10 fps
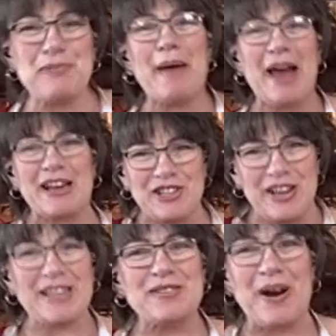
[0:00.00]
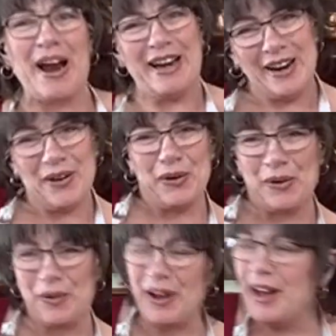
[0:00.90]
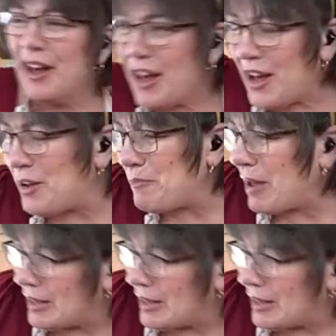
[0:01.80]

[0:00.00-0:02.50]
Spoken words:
Patch. That's right. Woohoo. Um,